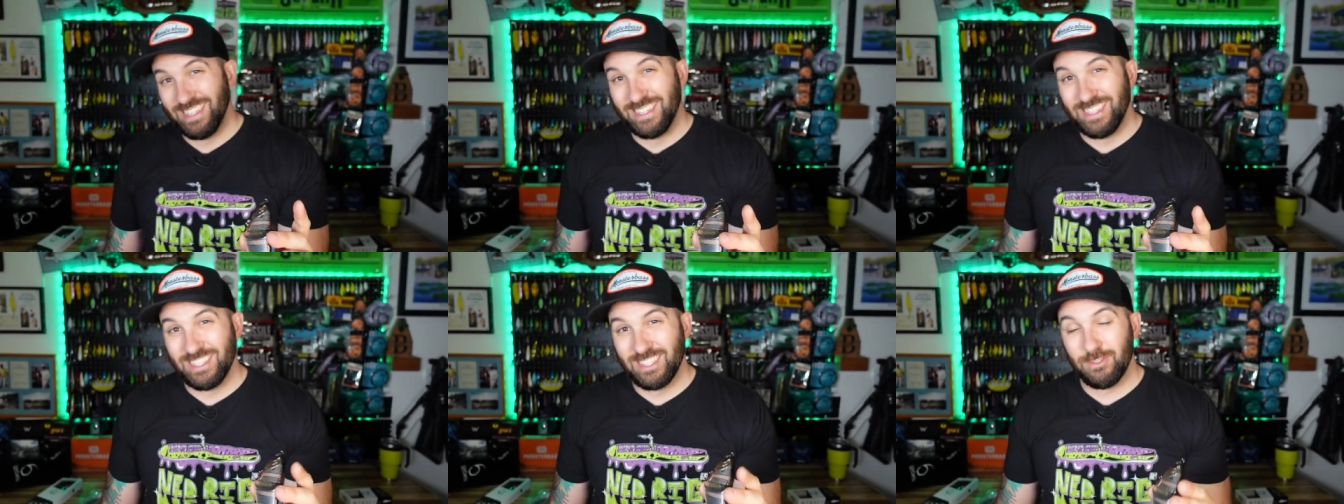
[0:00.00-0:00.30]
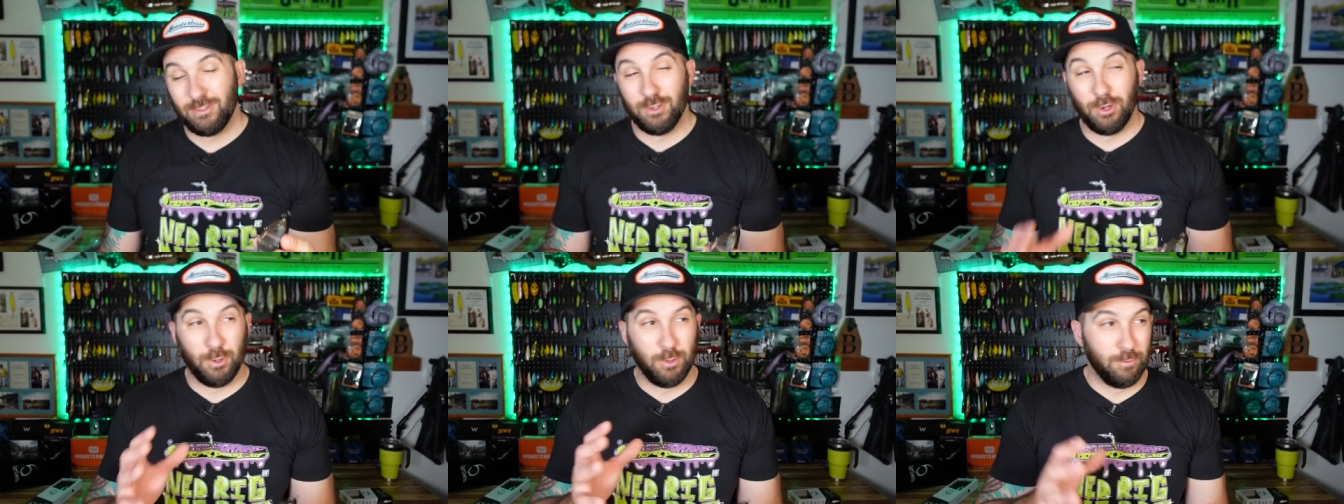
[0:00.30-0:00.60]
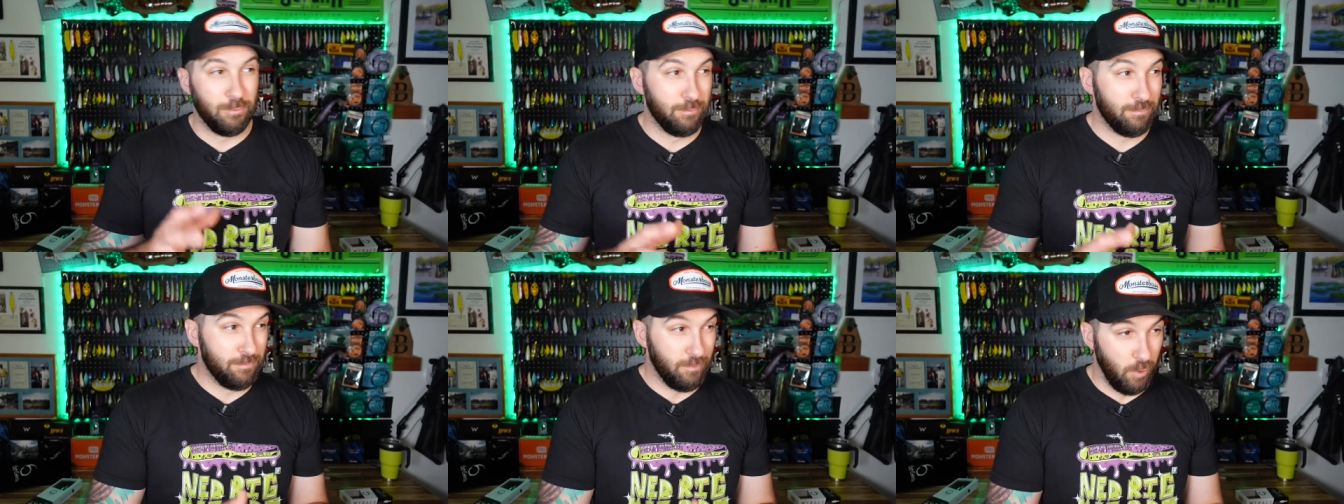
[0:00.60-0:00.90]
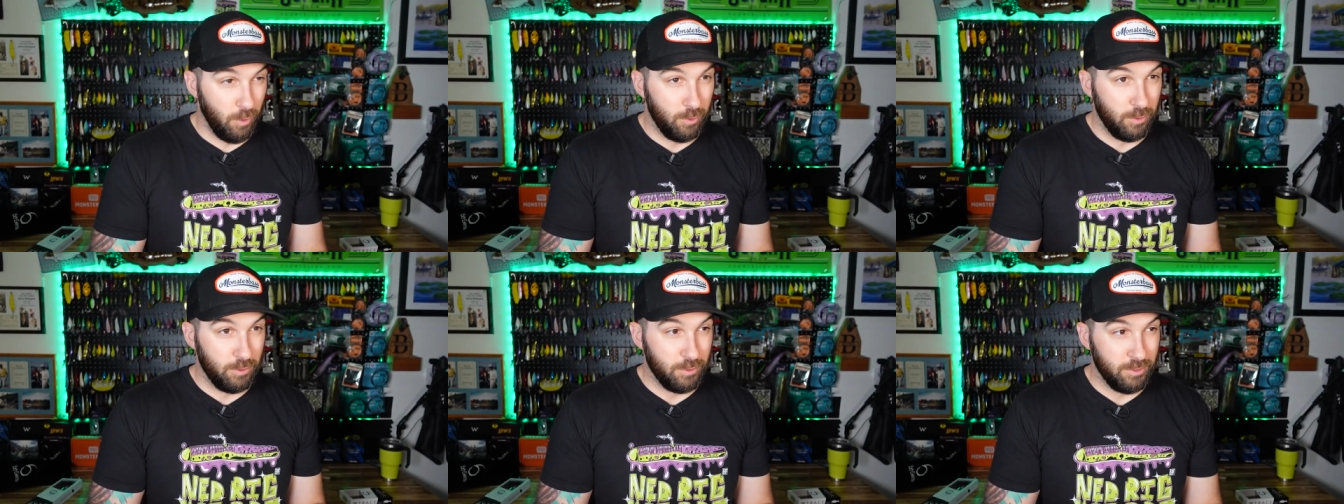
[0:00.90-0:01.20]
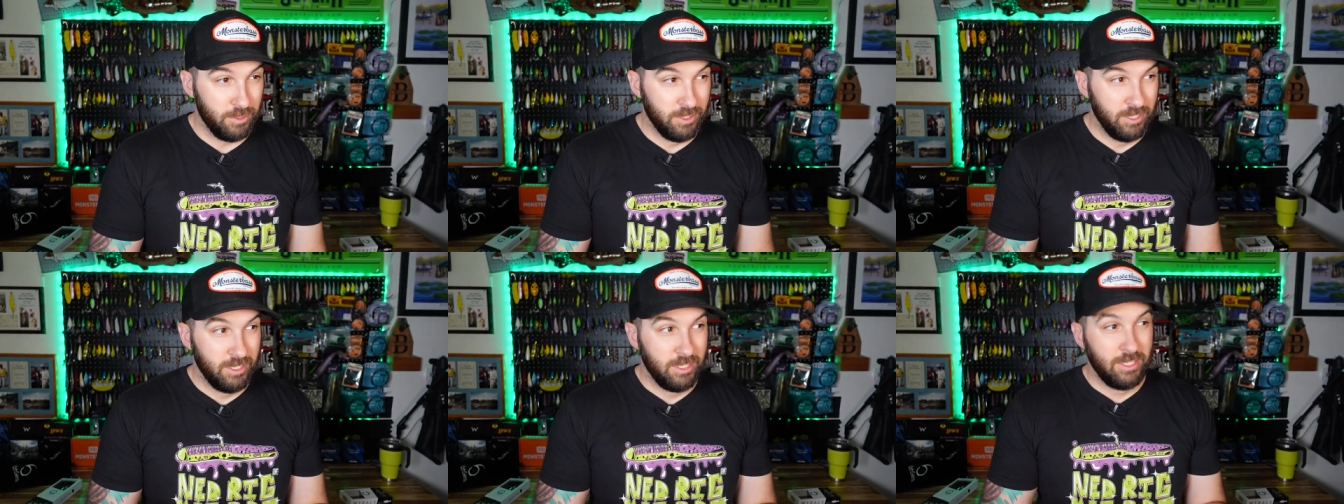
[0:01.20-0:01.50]
It is
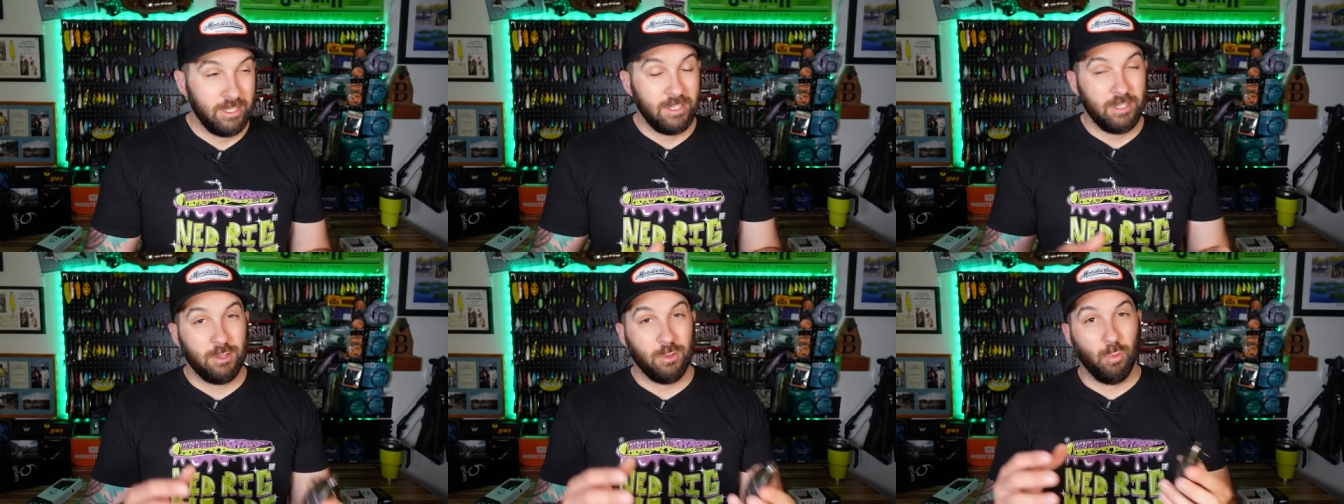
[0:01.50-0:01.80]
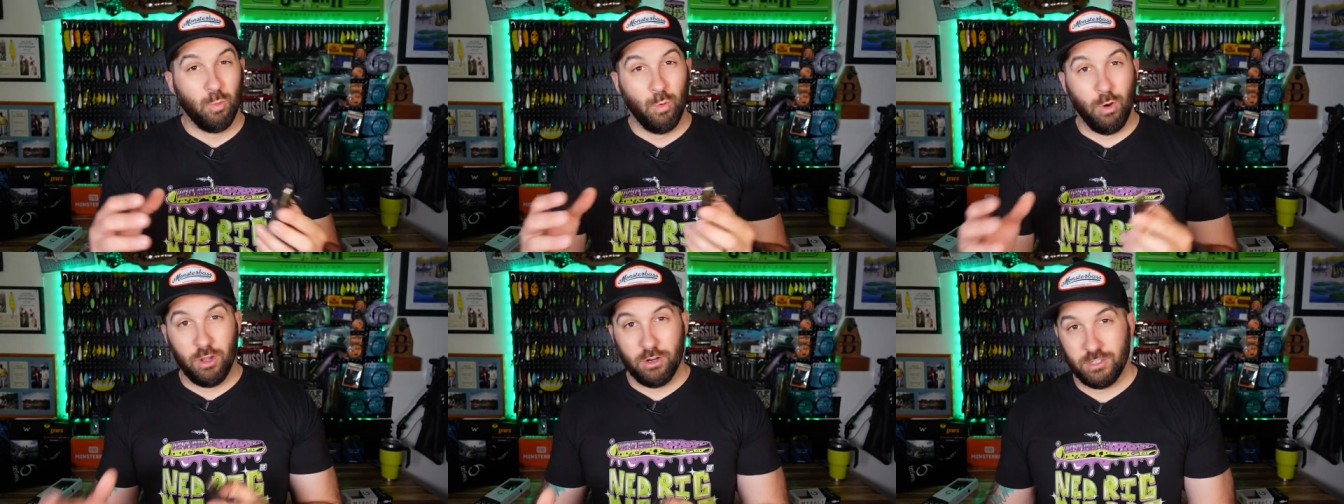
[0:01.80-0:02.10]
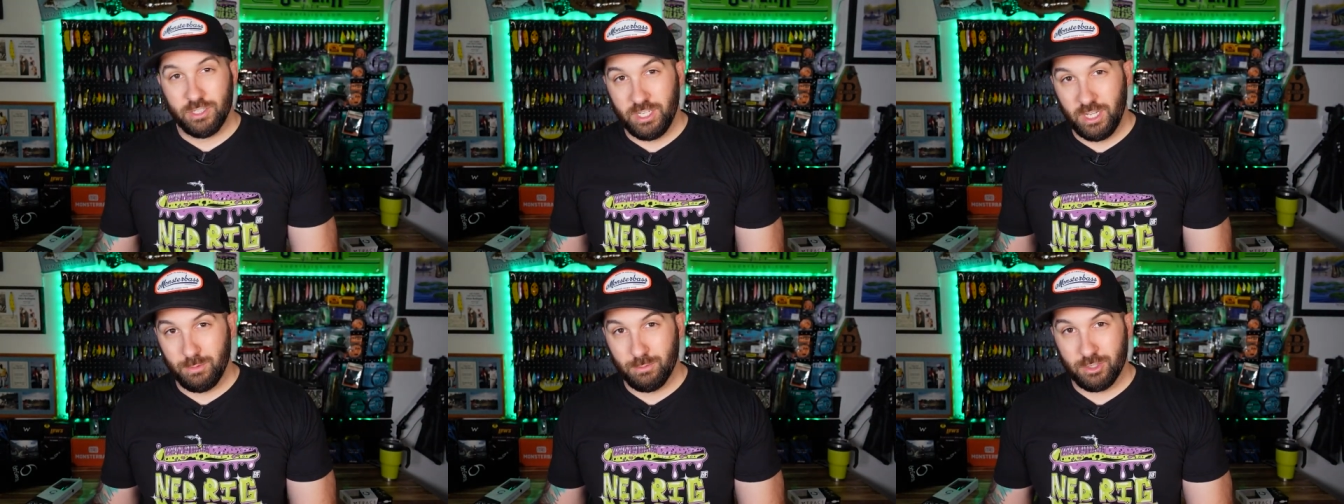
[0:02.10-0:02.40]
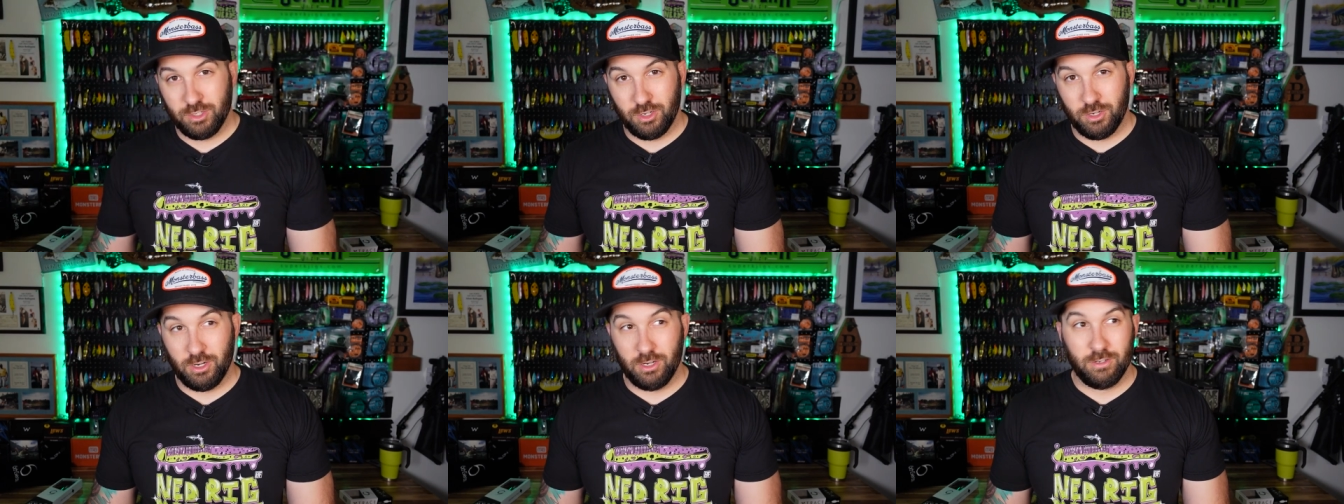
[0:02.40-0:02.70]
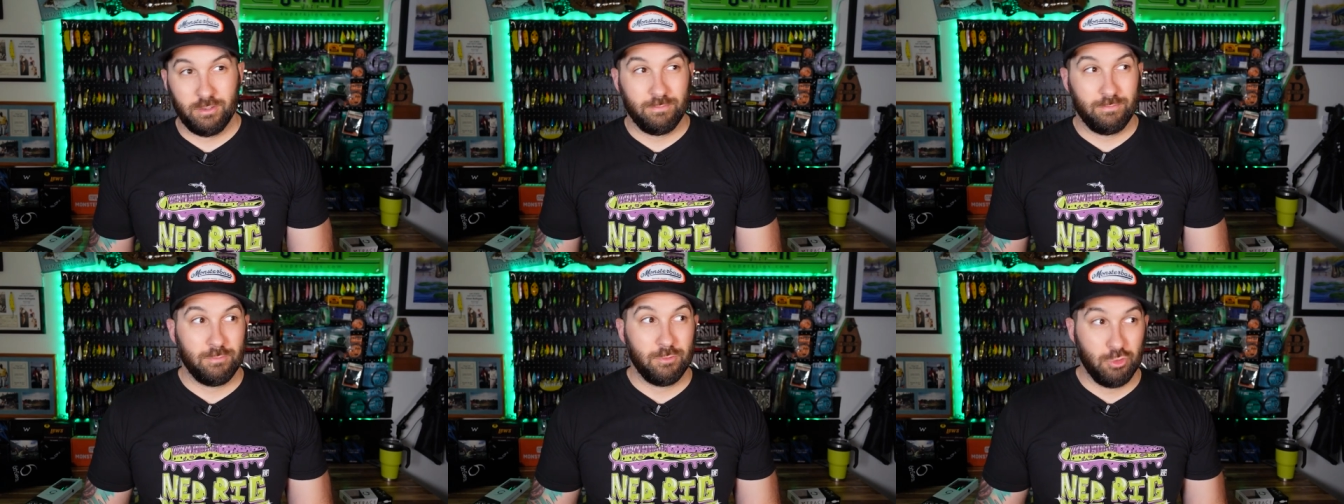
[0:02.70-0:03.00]
fall. Water temps
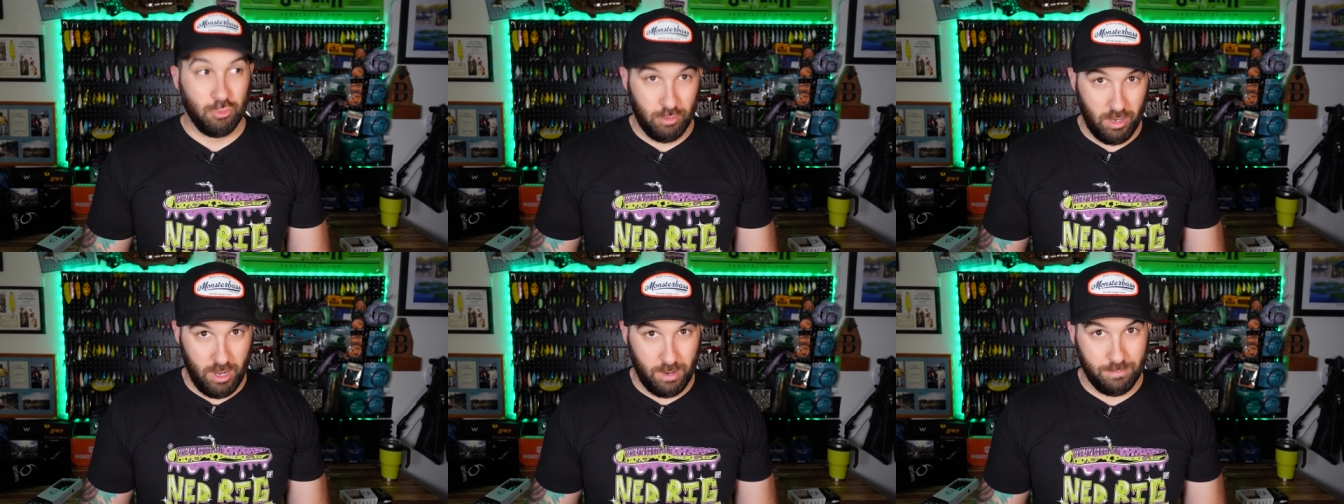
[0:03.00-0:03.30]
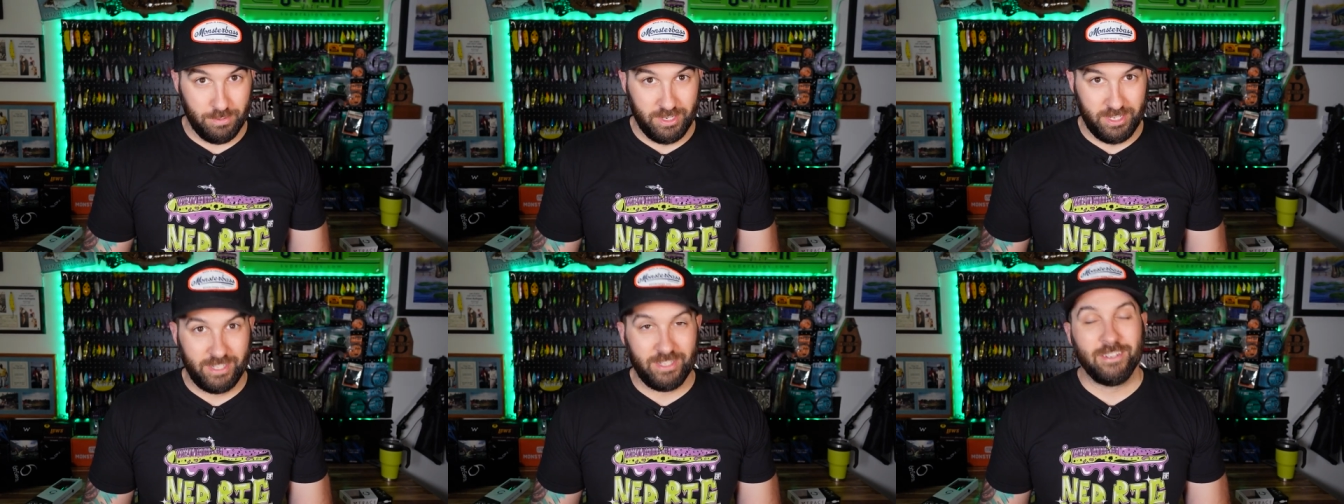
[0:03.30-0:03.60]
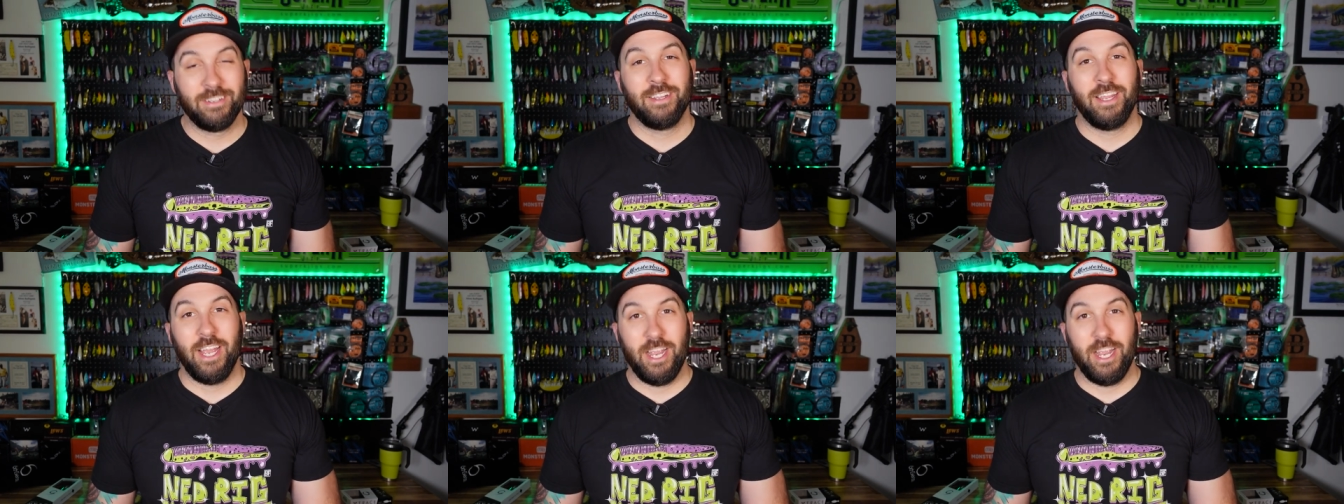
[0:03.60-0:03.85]
are dropping.